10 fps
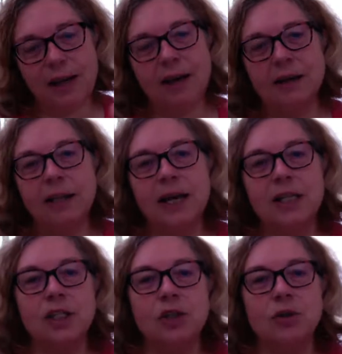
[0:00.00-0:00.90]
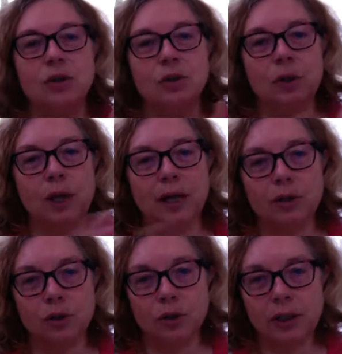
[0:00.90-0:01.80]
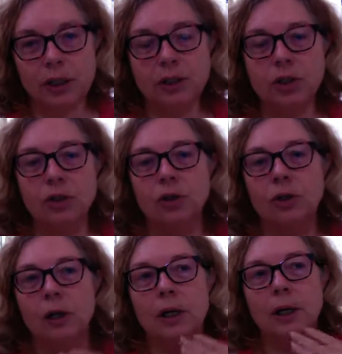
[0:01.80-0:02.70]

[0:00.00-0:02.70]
that class and you do it at your leisure.